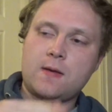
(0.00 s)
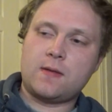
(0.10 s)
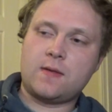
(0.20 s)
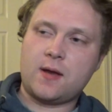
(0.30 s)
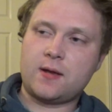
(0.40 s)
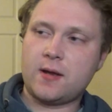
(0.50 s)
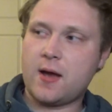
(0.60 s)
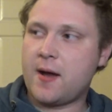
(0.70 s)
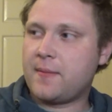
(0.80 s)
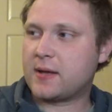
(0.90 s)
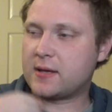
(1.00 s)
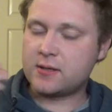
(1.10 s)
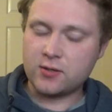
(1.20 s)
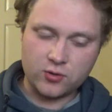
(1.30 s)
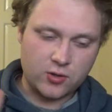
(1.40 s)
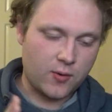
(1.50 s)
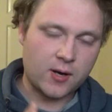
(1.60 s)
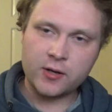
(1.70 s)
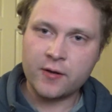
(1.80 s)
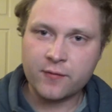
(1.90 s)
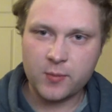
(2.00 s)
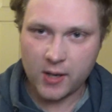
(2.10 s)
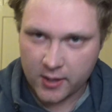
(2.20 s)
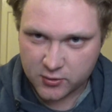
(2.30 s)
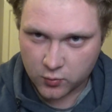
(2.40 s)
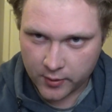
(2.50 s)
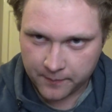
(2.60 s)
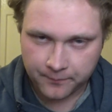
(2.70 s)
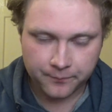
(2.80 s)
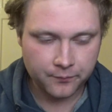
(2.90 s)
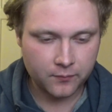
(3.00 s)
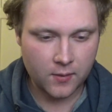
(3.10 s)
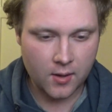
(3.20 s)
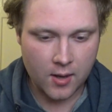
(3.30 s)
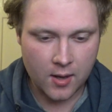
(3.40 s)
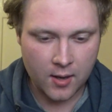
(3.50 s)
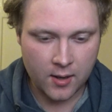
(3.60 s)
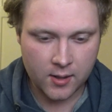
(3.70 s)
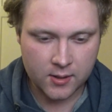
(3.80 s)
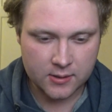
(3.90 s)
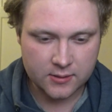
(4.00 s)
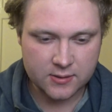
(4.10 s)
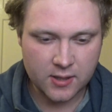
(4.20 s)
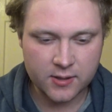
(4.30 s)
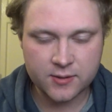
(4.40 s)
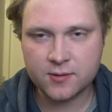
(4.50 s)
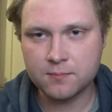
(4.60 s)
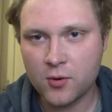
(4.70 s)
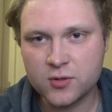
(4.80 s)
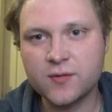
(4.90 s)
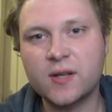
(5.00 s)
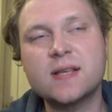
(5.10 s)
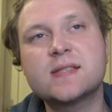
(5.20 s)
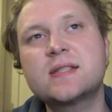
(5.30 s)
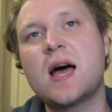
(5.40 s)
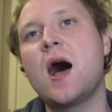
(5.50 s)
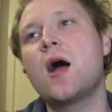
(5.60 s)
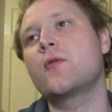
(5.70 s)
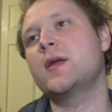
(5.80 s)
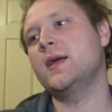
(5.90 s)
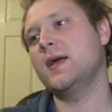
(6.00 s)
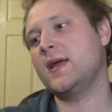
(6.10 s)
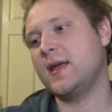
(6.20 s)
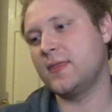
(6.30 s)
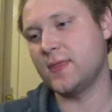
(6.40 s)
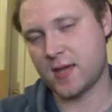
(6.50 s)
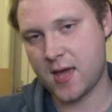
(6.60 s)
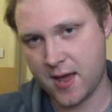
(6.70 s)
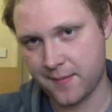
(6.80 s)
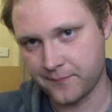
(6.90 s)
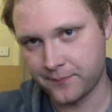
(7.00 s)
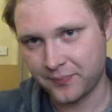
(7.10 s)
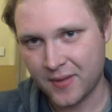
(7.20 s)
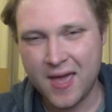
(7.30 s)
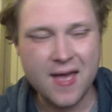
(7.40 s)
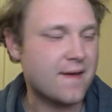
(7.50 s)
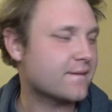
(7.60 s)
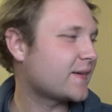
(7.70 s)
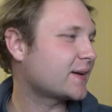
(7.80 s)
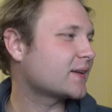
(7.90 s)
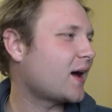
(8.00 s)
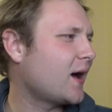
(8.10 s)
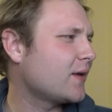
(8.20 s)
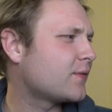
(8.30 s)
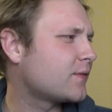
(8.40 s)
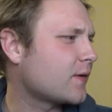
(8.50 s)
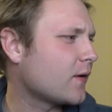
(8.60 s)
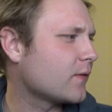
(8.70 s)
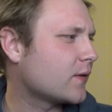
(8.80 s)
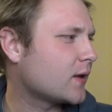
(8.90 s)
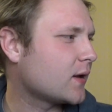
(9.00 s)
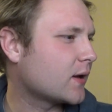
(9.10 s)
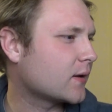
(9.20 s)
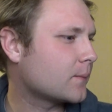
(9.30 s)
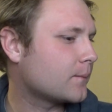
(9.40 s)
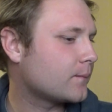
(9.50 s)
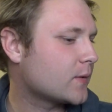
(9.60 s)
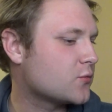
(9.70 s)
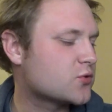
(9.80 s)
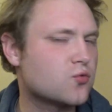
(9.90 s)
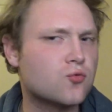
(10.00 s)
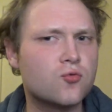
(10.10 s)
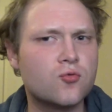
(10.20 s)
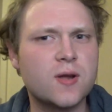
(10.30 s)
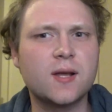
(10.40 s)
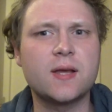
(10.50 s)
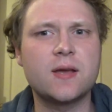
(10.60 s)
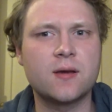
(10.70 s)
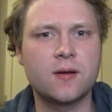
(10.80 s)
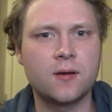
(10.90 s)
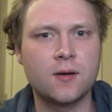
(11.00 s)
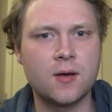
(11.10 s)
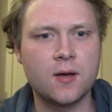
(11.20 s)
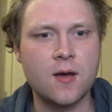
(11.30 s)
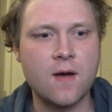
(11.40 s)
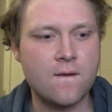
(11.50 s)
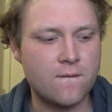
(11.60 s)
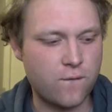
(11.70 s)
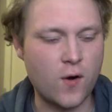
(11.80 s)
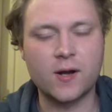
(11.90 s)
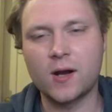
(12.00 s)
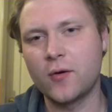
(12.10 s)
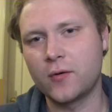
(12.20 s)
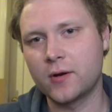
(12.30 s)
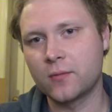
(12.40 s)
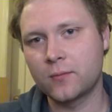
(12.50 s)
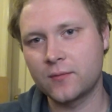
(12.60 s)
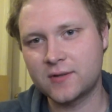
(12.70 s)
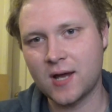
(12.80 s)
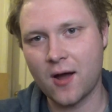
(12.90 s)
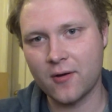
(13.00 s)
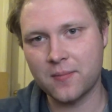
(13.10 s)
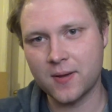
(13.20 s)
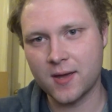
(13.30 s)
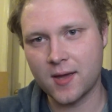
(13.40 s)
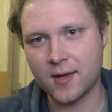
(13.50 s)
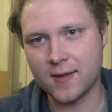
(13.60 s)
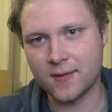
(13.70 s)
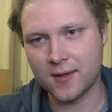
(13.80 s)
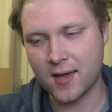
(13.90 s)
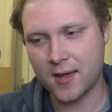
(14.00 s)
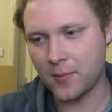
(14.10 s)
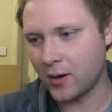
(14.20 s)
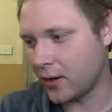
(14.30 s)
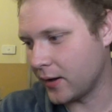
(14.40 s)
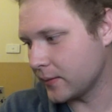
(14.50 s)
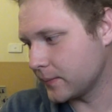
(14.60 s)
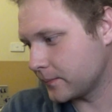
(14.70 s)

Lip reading: that it continued directly on from the last one, and it starts, most of it is Tari in the game. In fact, I felt that it was really front-loaded with Tari being in the game a lot.